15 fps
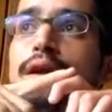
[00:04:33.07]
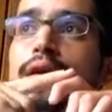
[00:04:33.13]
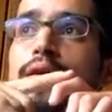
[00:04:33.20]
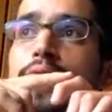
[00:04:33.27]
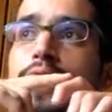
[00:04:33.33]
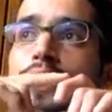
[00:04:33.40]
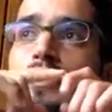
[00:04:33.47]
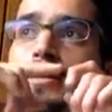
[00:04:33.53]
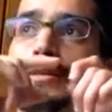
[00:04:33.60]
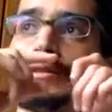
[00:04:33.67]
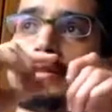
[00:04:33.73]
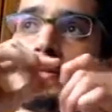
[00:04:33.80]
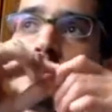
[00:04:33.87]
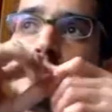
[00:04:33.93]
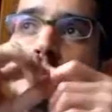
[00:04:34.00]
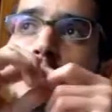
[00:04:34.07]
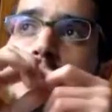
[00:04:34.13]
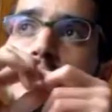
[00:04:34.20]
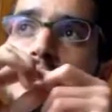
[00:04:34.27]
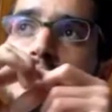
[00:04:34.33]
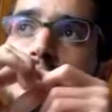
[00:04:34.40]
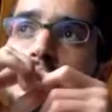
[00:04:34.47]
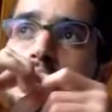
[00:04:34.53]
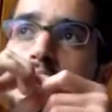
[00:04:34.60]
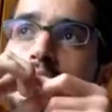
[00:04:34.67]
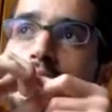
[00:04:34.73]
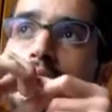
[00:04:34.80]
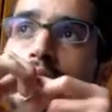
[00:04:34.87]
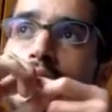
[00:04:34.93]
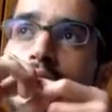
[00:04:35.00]
in these points,
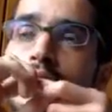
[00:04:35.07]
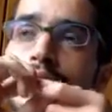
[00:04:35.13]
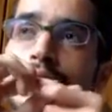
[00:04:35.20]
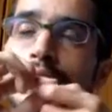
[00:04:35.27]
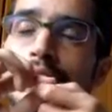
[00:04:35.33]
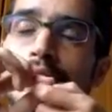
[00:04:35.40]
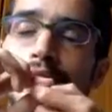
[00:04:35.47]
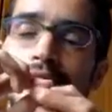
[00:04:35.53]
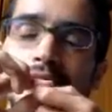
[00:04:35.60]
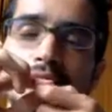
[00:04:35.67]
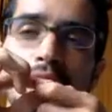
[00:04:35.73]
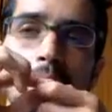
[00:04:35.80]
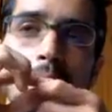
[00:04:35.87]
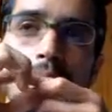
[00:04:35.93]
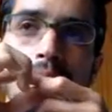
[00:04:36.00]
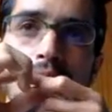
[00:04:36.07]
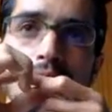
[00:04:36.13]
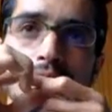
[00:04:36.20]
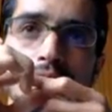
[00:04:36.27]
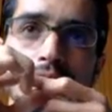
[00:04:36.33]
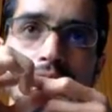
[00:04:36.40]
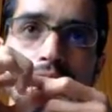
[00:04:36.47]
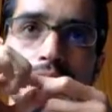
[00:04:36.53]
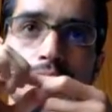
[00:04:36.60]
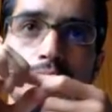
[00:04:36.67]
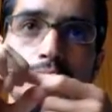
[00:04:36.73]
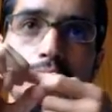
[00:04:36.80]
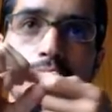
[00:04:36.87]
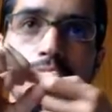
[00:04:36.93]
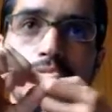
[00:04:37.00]
it's the place
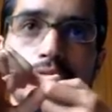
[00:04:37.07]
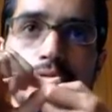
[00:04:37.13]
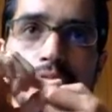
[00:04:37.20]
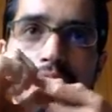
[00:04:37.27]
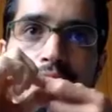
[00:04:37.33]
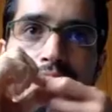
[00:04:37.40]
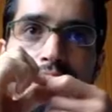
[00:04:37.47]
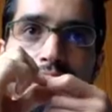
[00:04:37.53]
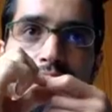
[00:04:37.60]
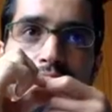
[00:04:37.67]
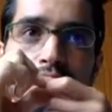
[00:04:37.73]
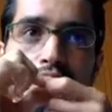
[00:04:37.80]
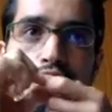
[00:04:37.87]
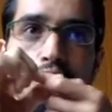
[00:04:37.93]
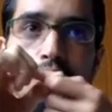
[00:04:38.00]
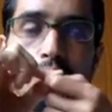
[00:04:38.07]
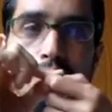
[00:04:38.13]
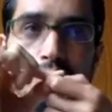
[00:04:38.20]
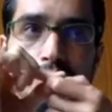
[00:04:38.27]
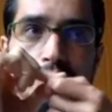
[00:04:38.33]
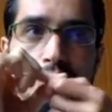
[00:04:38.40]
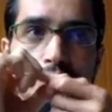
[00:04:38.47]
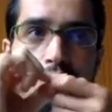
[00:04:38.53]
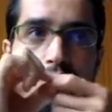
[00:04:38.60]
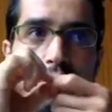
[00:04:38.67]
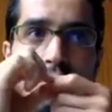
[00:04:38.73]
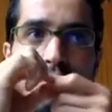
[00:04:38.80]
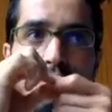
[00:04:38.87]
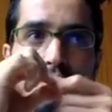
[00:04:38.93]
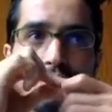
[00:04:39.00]
where there is the joint
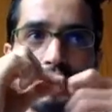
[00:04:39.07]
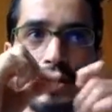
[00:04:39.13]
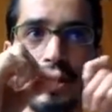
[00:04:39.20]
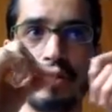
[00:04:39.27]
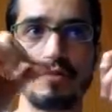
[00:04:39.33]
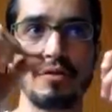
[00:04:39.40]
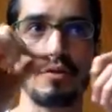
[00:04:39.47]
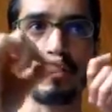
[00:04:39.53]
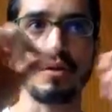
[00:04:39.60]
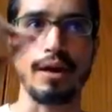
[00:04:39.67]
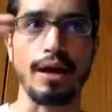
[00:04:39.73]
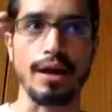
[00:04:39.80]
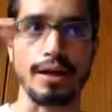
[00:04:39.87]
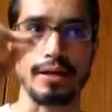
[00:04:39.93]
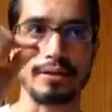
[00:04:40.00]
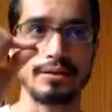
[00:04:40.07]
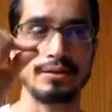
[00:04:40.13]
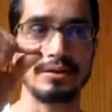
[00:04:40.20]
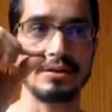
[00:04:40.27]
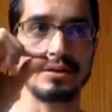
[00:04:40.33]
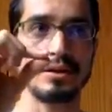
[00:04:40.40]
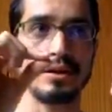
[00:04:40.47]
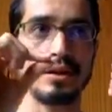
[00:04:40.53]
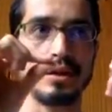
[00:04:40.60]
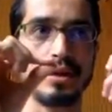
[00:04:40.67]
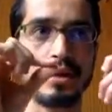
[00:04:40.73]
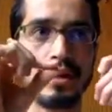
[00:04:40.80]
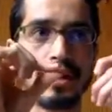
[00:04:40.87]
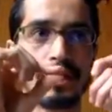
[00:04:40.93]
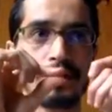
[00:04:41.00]
of several lines,
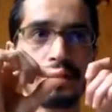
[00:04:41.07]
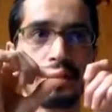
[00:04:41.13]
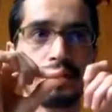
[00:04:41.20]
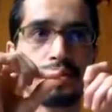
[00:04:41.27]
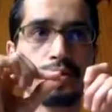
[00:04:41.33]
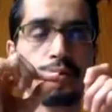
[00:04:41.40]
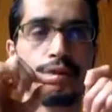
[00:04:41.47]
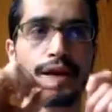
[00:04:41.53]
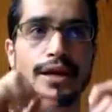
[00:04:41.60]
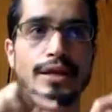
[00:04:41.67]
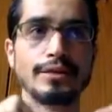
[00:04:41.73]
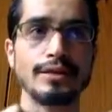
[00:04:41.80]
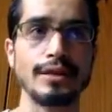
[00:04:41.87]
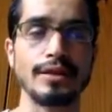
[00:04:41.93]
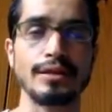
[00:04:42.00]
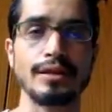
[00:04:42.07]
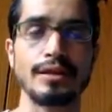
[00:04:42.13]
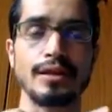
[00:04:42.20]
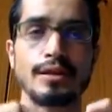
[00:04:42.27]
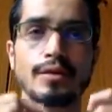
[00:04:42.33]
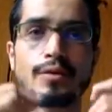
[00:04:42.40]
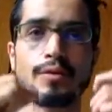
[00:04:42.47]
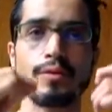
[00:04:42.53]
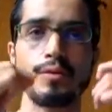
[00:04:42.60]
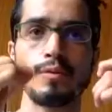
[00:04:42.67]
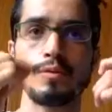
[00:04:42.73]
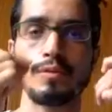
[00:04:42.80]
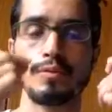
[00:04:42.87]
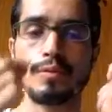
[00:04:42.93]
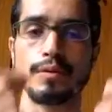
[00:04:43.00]
and this creates a new
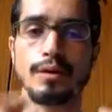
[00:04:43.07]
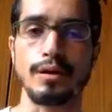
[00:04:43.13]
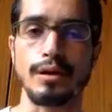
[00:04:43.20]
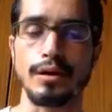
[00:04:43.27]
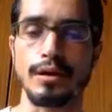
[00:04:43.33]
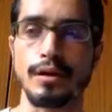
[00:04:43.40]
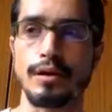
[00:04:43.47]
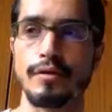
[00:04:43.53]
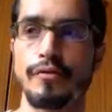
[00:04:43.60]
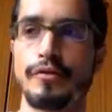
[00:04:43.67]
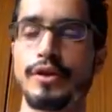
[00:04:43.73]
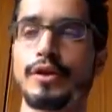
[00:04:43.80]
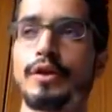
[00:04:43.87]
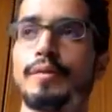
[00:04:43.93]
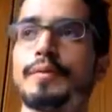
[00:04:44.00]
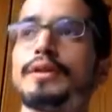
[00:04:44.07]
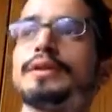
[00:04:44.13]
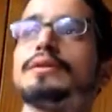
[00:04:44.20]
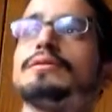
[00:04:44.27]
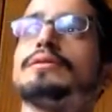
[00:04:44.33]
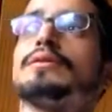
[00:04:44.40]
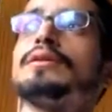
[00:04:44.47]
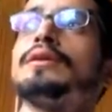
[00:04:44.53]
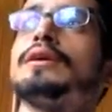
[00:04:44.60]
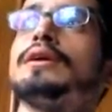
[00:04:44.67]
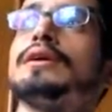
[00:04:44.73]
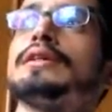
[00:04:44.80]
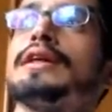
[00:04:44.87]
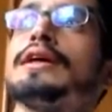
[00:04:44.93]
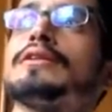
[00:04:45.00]
phenomenon
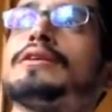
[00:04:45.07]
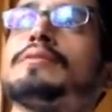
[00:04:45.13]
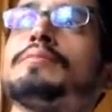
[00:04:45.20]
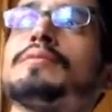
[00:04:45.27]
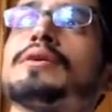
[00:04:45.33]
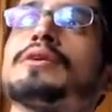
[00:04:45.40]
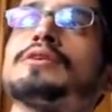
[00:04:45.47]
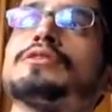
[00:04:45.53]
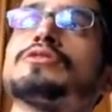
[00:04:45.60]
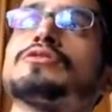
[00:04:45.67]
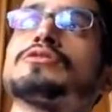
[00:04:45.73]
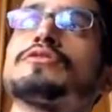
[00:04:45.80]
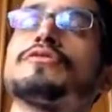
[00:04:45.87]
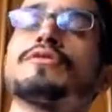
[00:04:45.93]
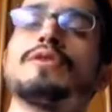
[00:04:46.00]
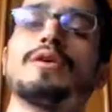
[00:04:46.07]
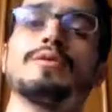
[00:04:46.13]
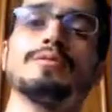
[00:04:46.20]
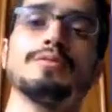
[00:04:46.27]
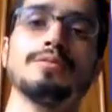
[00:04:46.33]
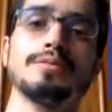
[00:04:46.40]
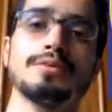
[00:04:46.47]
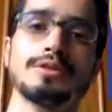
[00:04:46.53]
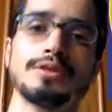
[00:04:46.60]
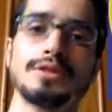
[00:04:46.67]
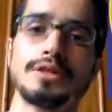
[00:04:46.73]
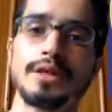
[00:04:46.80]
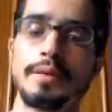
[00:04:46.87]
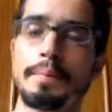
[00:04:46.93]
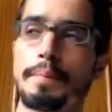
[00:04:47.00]
that emerges from
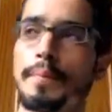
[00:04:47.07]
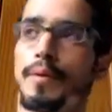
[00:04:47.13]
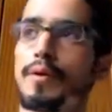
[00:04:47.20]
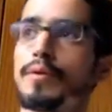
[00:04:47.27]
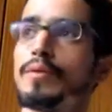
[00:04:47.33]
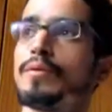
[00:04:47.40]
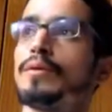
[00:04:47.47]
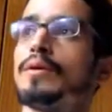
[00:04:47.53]
simple